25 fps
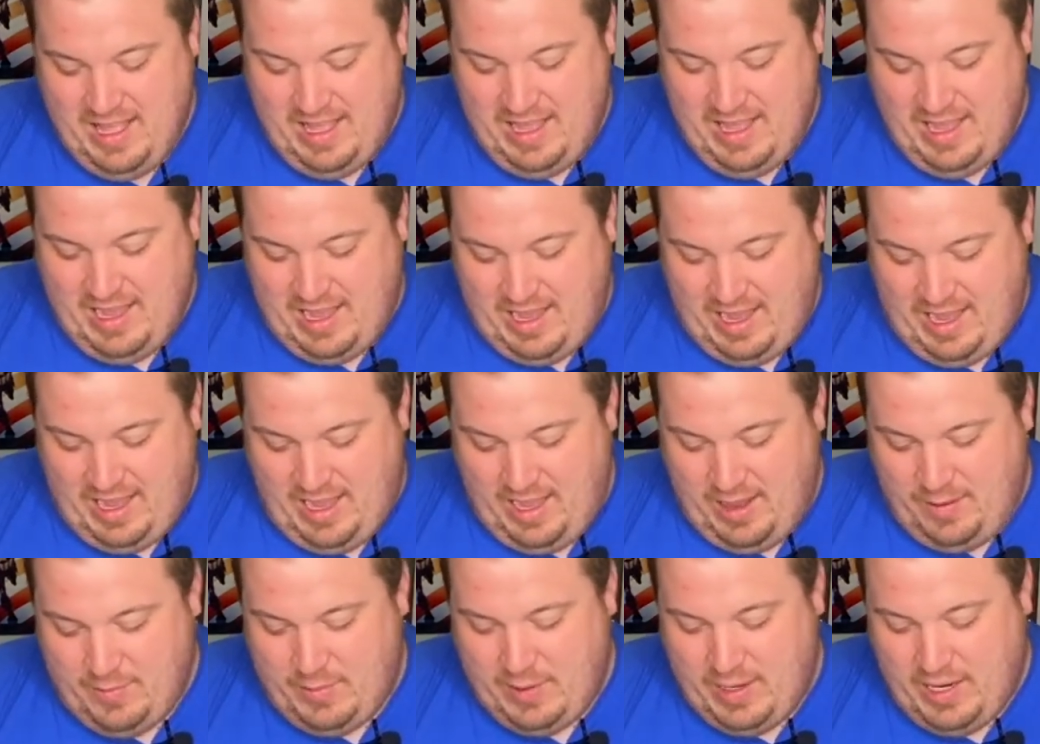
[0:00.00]

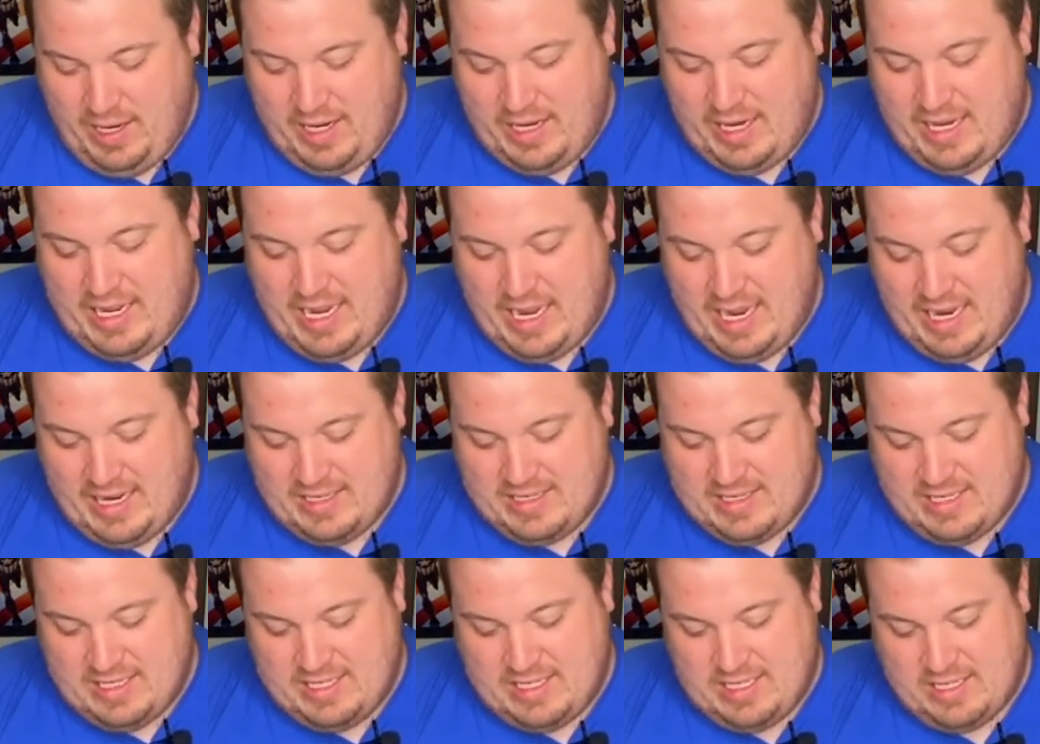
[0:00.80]
I'm gonna guess
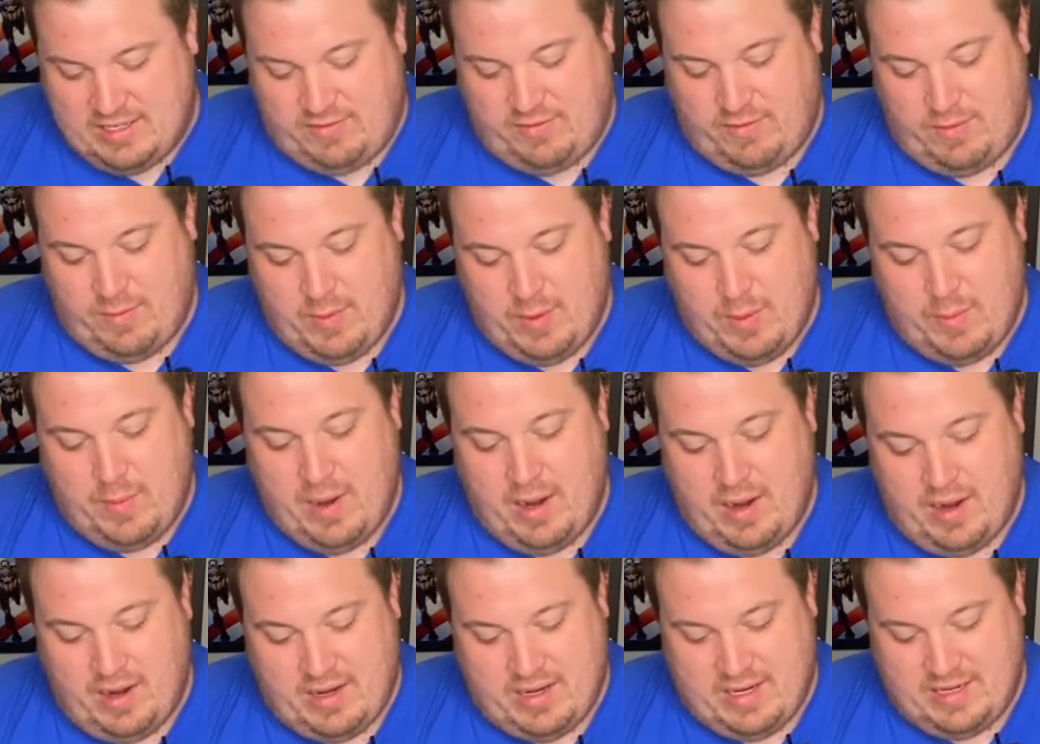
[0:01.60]
this is from
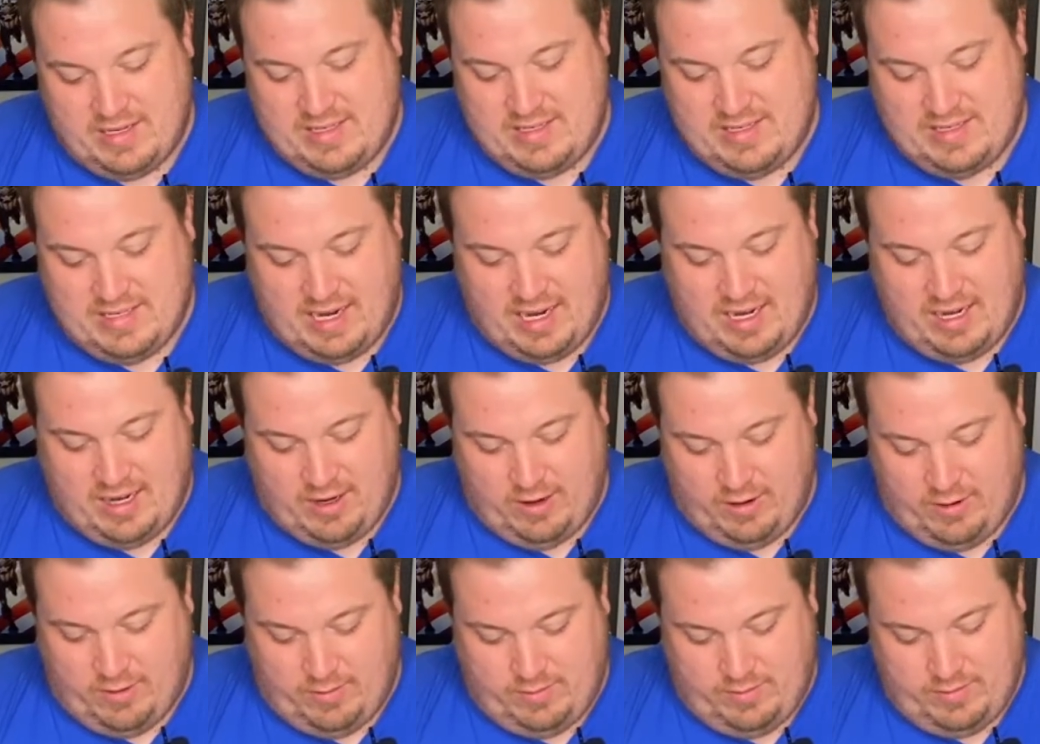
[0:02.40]
American Psycho.
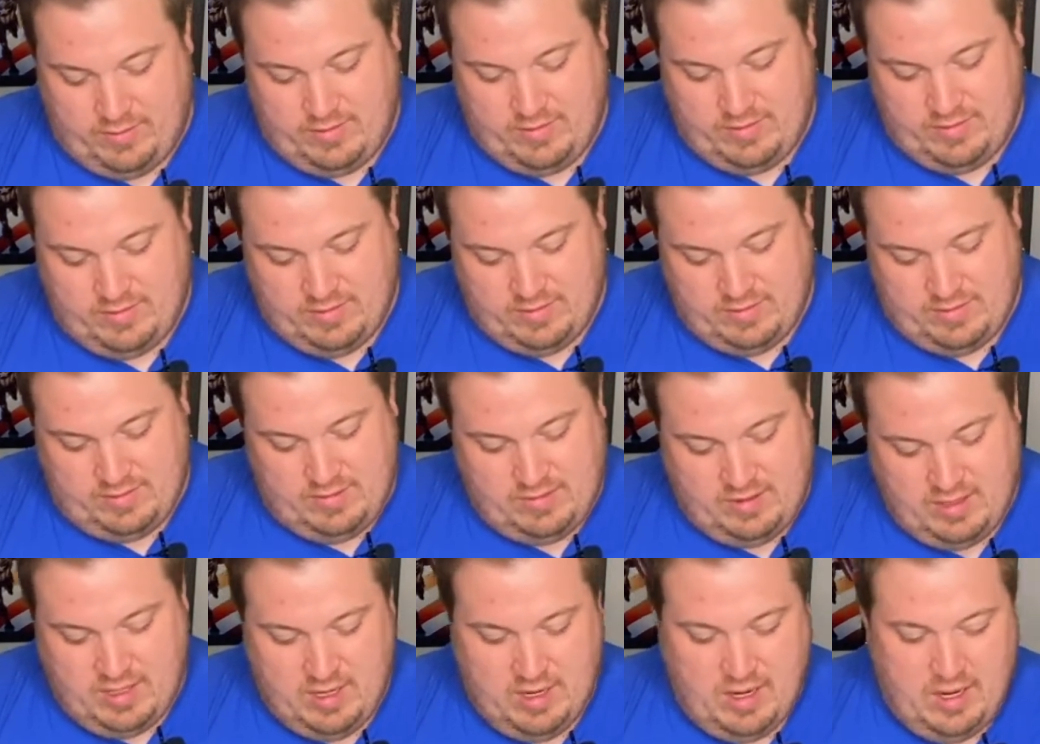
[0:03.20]

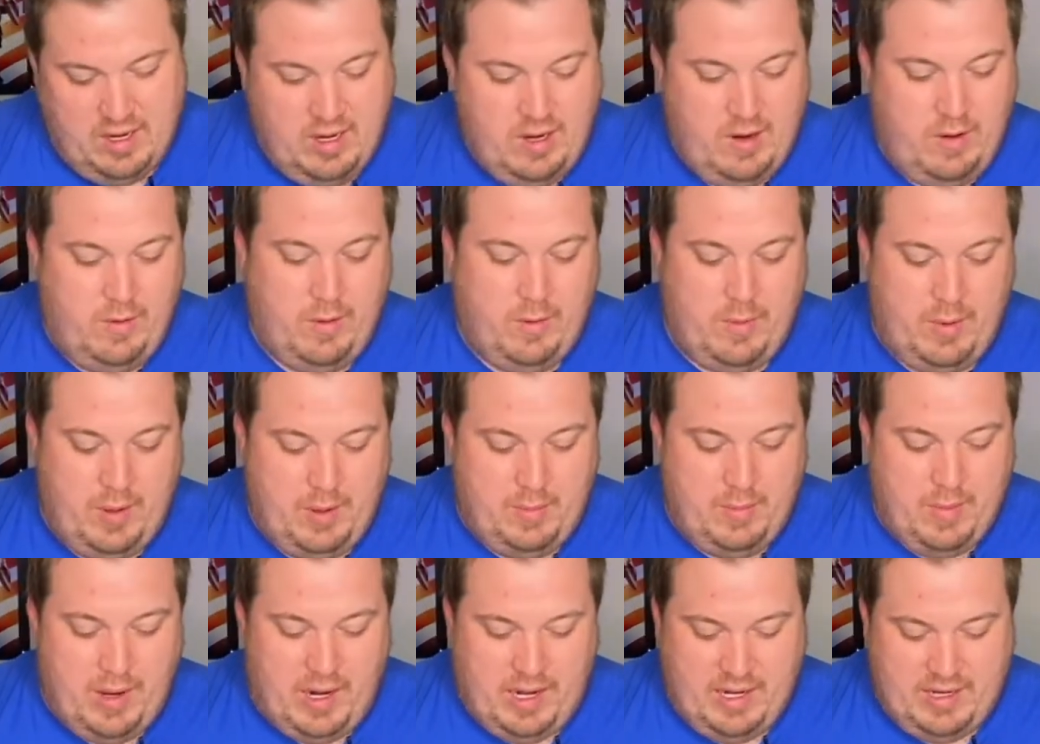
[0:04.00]
Would be
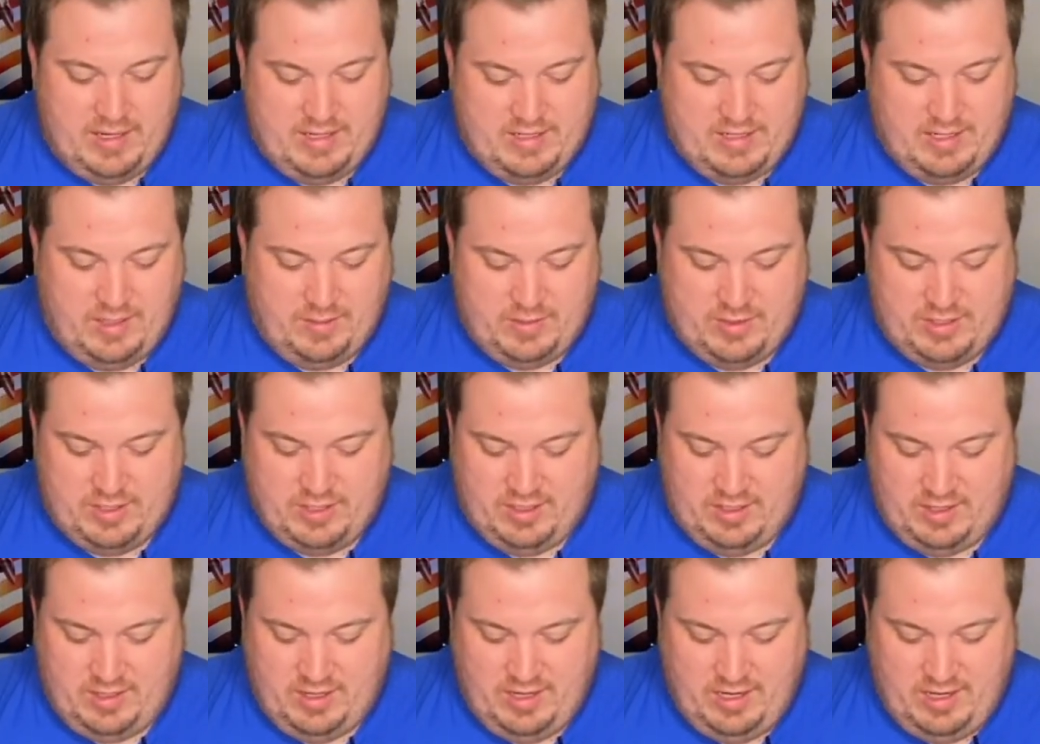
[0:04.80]
my
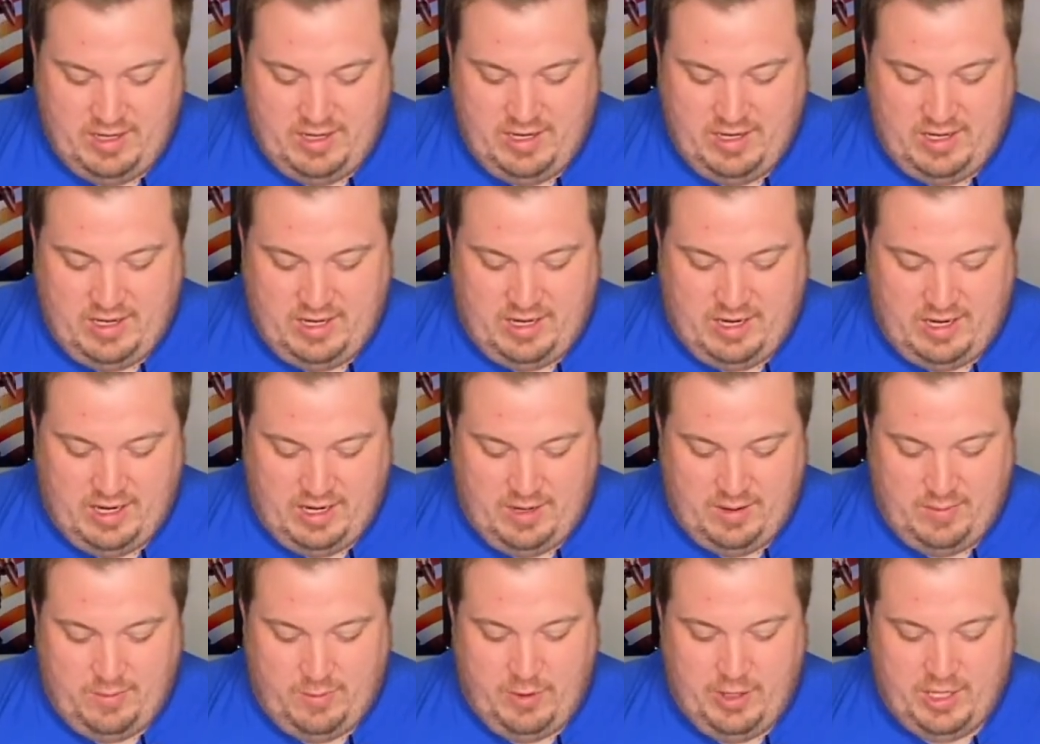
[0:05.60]
assumption,
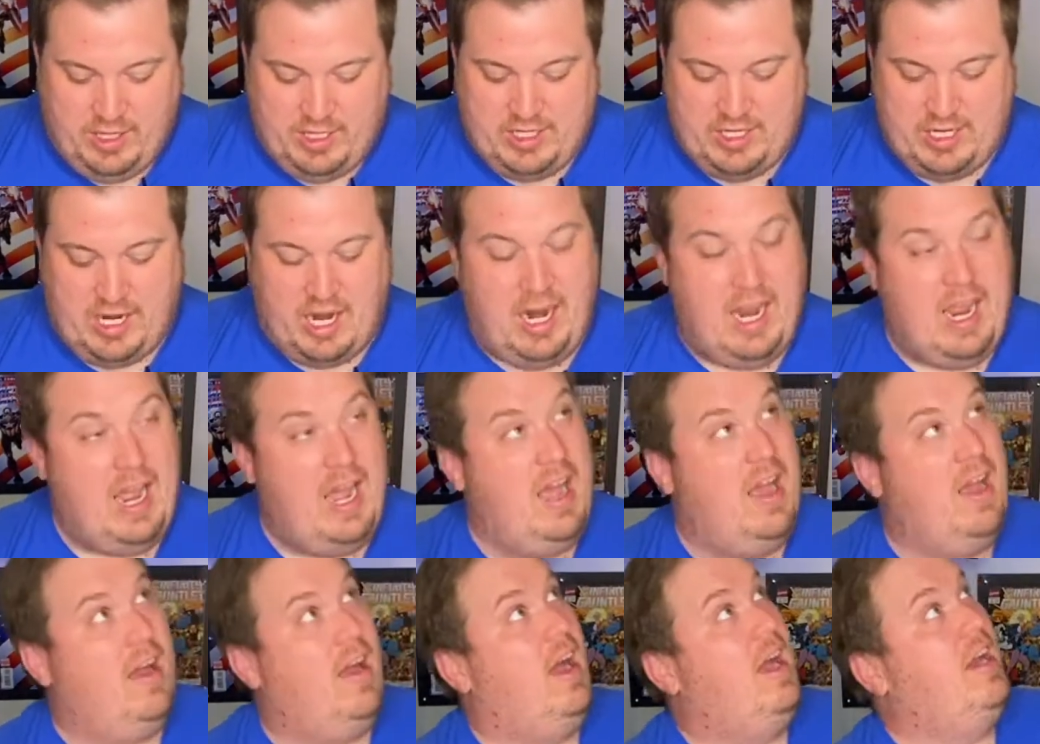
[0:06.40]
which
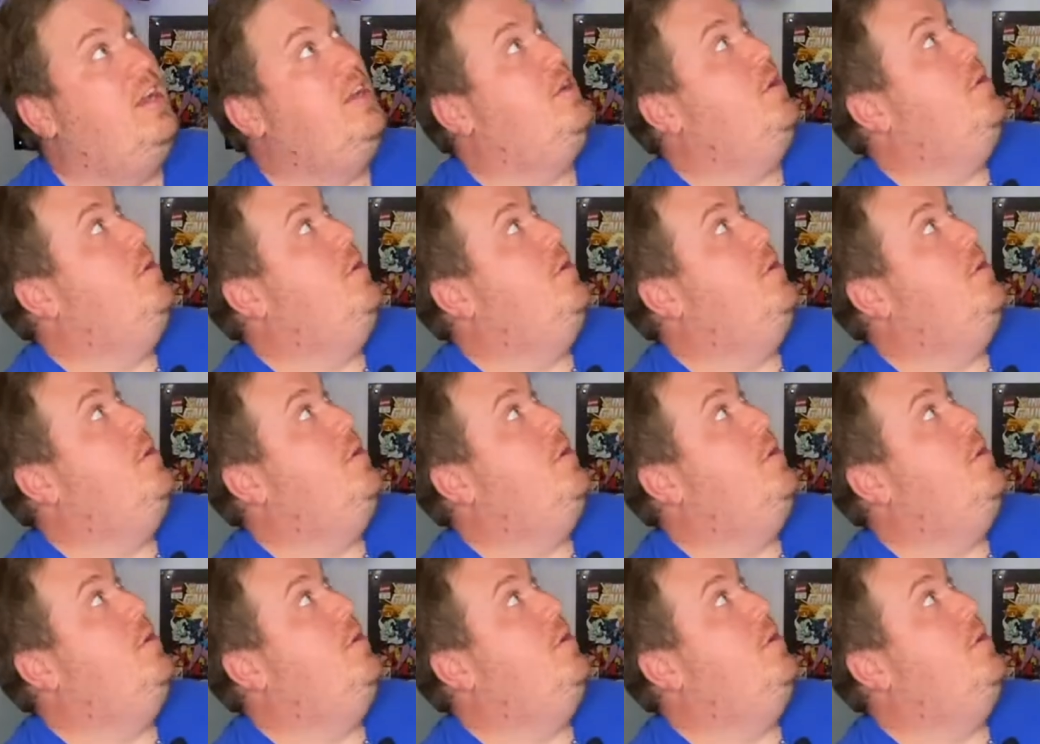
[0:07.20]
I do